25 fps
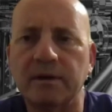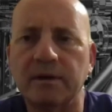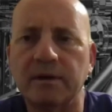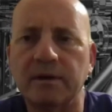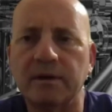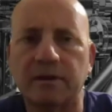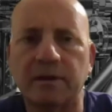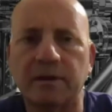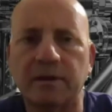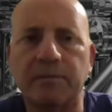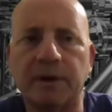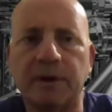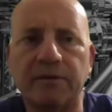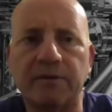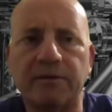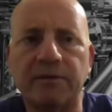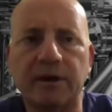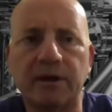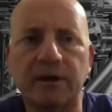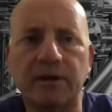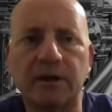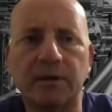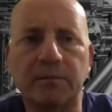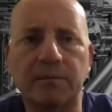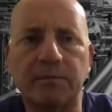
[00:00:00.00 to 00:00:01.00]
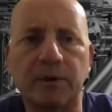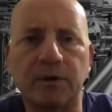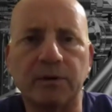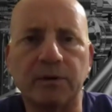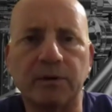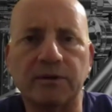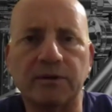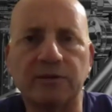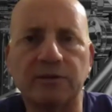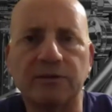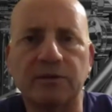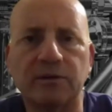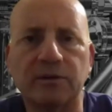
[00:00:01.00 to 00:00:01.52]
the preferred
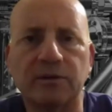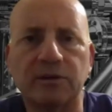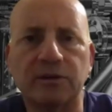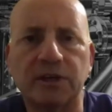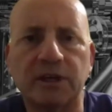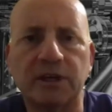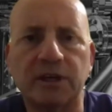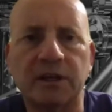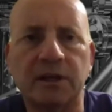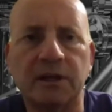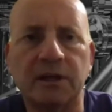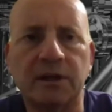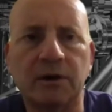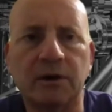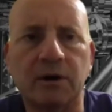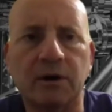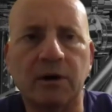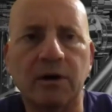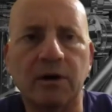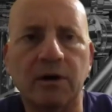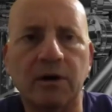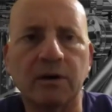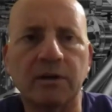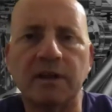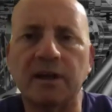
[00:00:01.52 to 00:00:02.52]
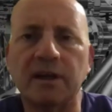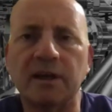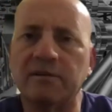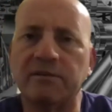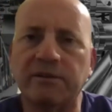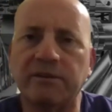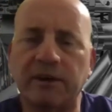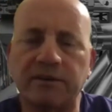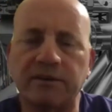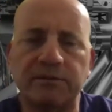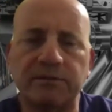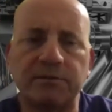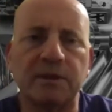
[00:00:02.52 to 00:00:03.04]
reporting solution, and all the
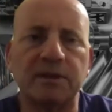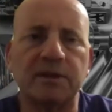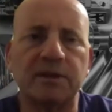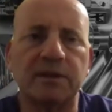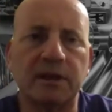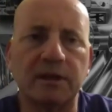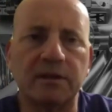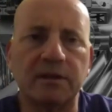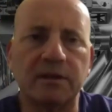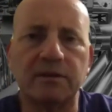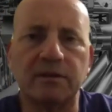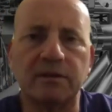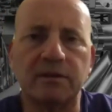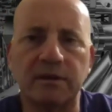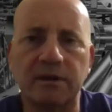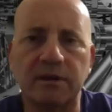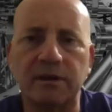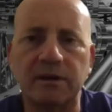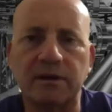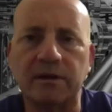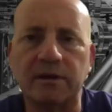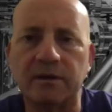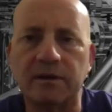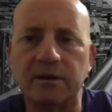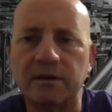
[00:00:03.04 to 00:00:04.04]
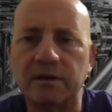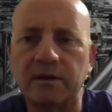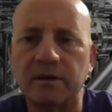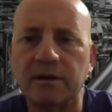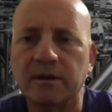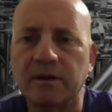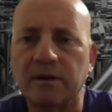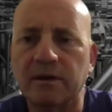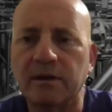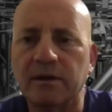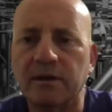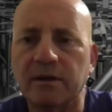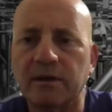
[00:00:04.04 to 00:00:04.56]
investment that uh,
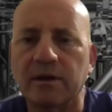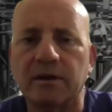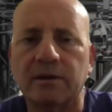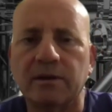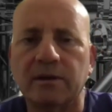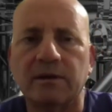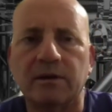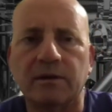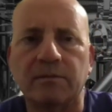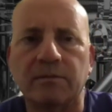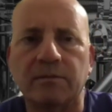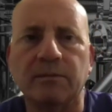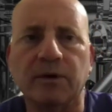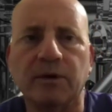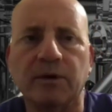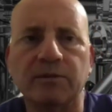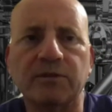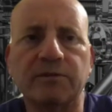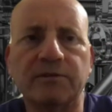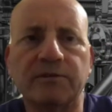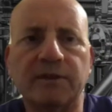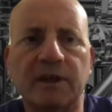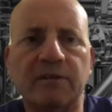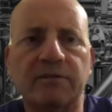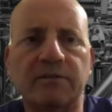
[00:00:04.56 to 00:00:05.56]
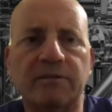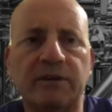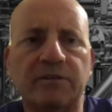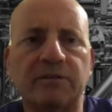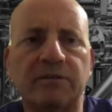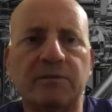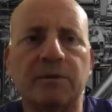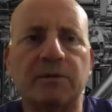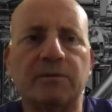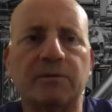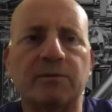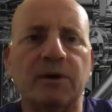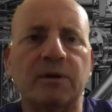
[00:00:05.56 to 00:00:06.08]
most of the
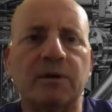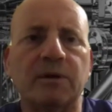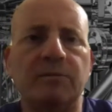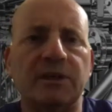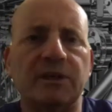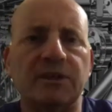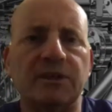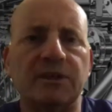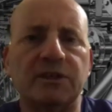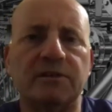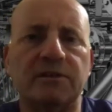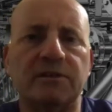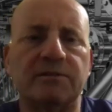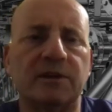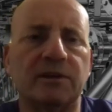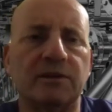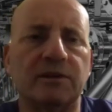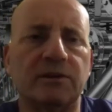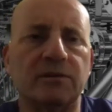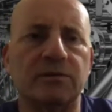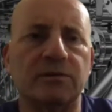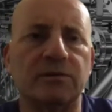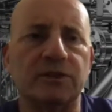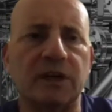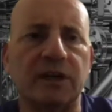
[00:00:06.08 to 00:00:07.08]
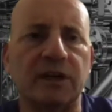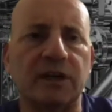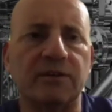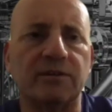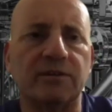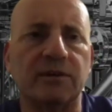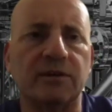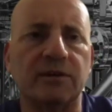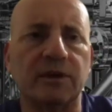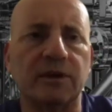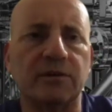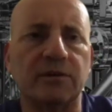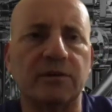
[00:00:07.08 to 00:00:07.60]
investment will be shifted to
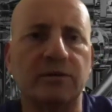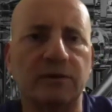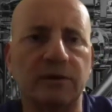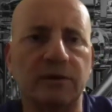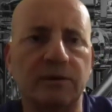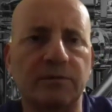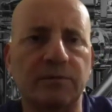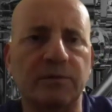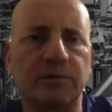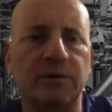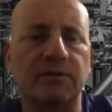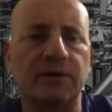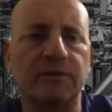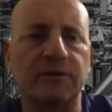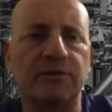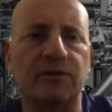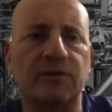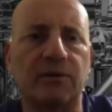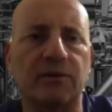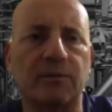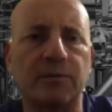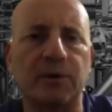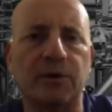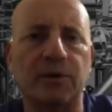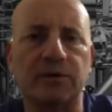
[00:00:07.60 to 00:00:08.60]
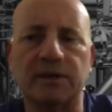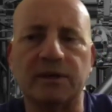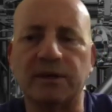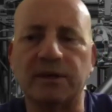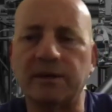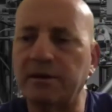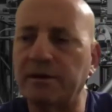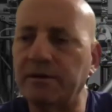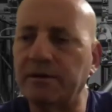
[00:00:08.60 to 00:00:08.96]
JSONAR to improve its reporting